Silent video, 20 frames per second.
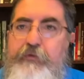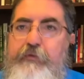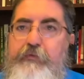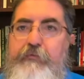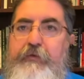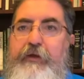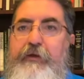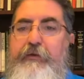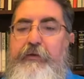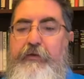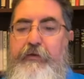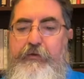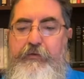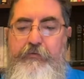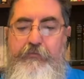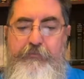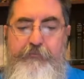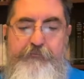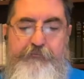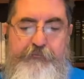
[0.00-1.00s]
We
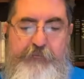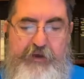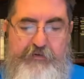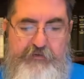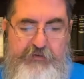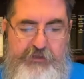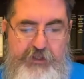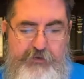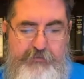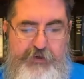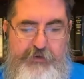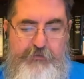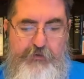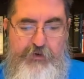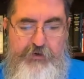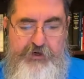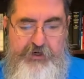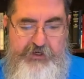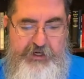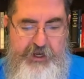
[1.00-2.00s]
have a little bit
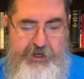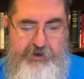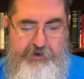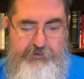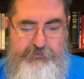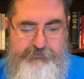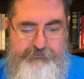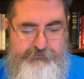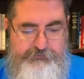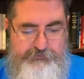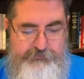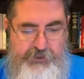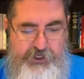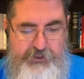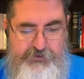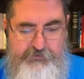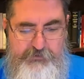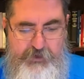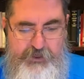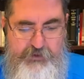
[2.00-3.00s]
more detail
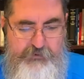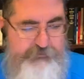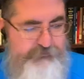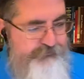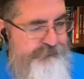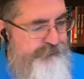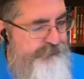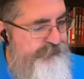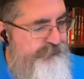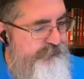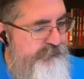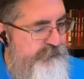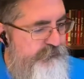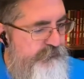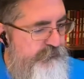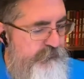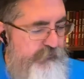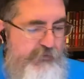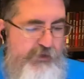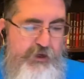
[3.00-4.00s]
as well
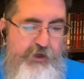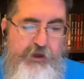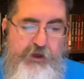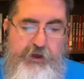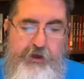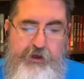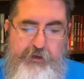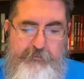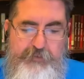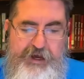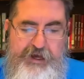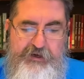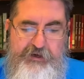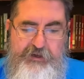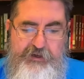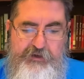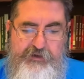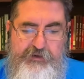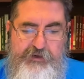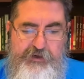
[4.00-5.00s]

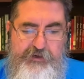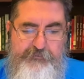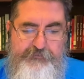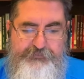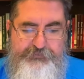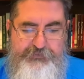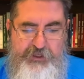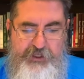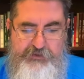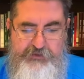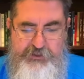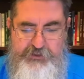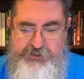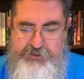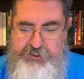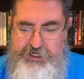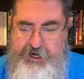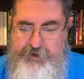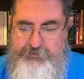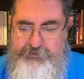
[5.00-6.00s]
about in this
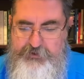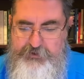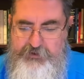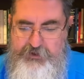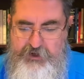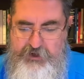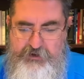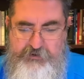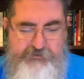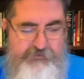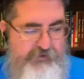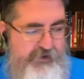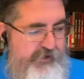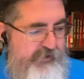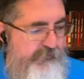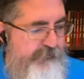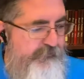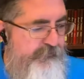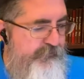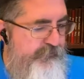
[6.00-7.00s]
chapter
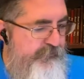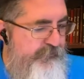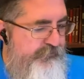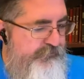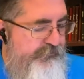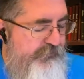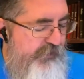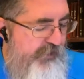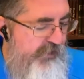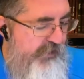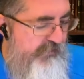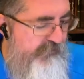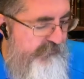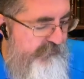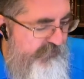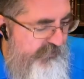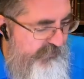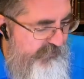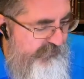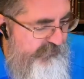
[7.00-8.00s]
of
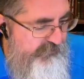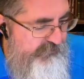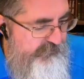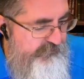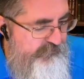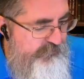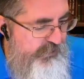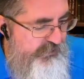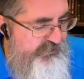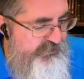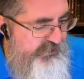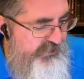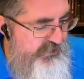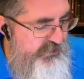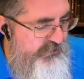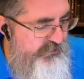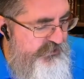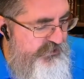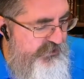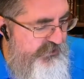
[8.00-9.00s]

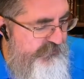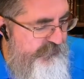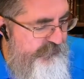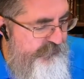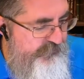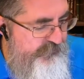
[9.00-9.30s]
persecution